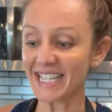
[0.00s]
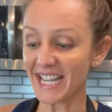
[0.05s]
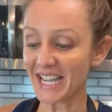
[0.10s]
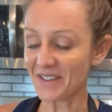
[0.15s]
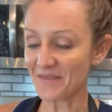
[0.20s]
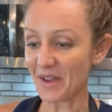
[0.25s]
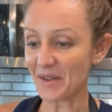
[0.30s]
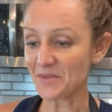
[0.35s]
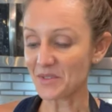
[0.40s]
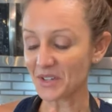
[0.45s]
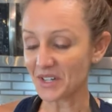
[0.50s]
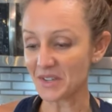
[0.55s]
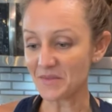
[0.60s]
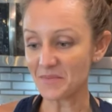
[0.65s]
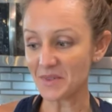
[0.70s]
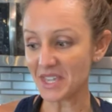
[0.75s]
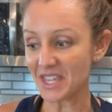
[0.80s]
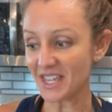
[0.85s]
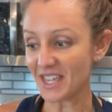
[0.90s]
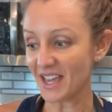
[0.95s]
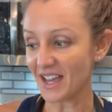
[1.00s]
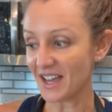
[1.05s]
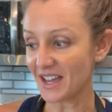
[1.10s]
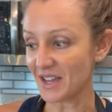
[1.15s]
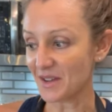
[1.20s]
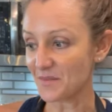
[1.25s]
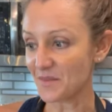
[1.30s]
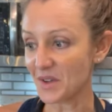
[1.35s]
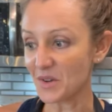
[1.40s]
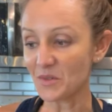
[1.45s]
um, I'm gonna be
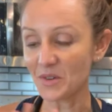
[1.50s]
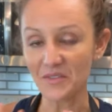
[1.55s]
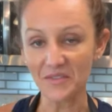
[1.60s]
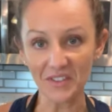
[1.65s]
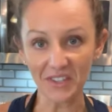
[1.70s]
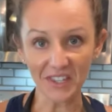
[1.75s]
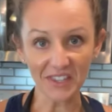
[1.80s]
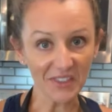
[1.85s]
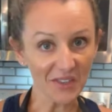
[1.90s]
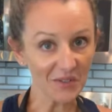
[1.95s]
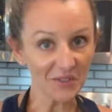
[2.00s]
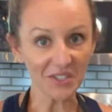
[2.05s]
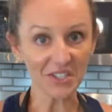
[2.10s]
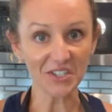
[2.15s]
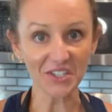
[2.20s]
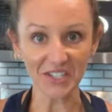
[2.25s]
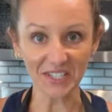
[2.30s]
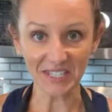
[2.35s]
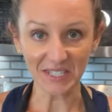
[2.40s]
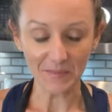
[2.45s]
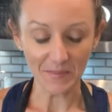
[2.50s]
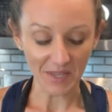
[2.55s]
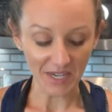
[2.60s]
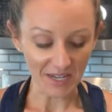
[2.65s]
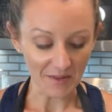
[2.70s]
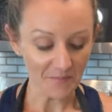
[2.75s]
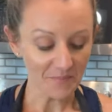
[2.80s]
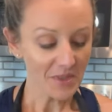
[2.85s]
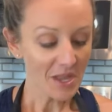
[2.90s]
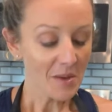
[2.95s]
um, revealing those in just a
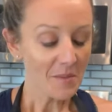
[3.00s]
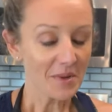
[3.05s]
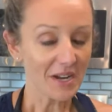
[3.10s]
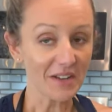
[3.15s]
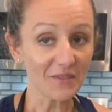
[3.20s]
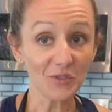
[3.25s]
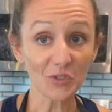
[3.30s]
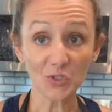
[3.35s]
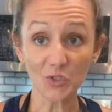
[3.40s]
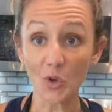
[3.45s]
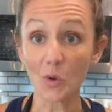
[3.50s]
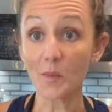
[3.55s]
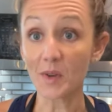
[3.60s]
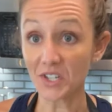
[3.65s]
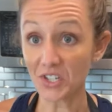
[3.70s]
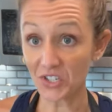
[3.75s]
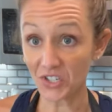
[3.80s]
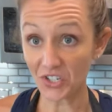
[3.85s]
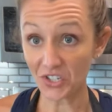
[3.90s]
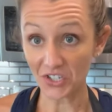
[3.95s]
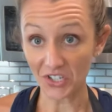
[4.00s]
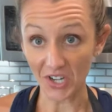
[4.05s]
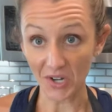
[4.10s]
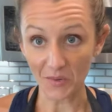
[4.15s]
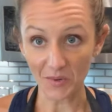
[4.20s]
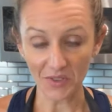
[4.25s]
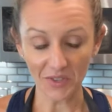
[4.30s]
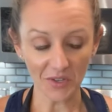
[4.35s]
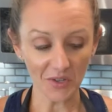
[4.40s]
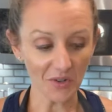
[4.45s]
minute, but I have so much to share
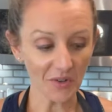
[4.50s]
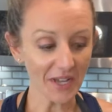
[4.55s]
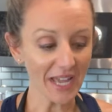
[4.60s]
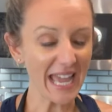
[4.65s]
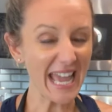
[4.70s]
with you,